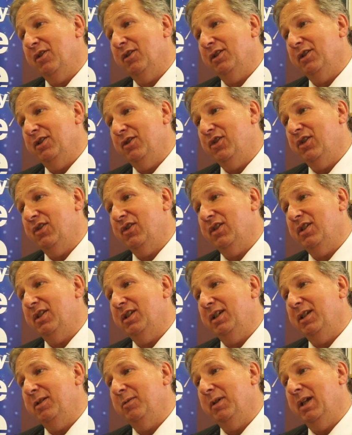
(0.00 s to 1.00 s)
colleges in
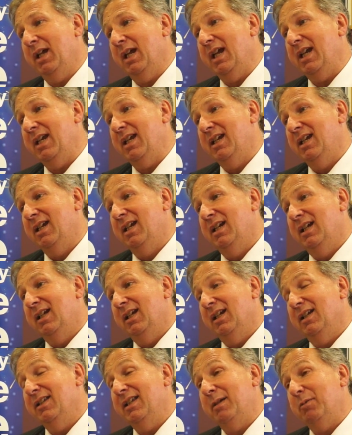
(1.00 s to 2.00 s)
the UK.
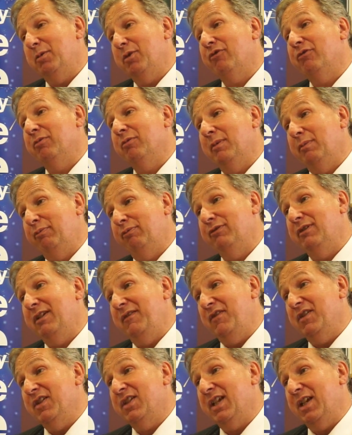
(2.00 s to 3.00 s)
And that was from a
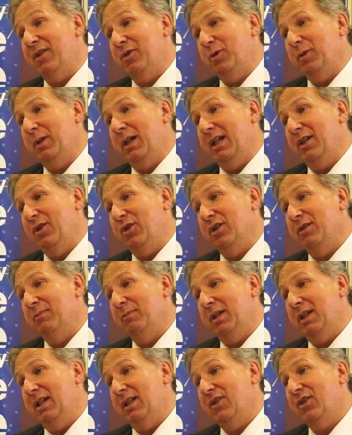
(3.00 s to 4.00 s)
previous
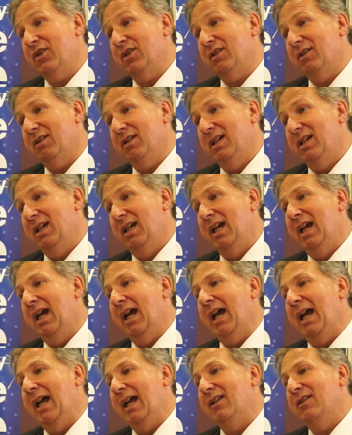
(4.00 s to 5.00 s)
education minister.
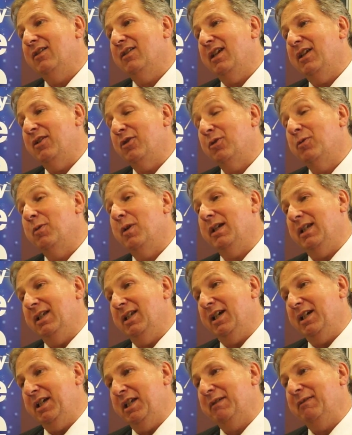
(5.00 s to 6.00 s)
And it's quite
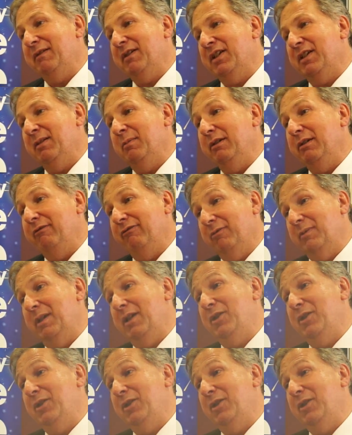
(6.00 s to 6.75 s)
nice for somebody from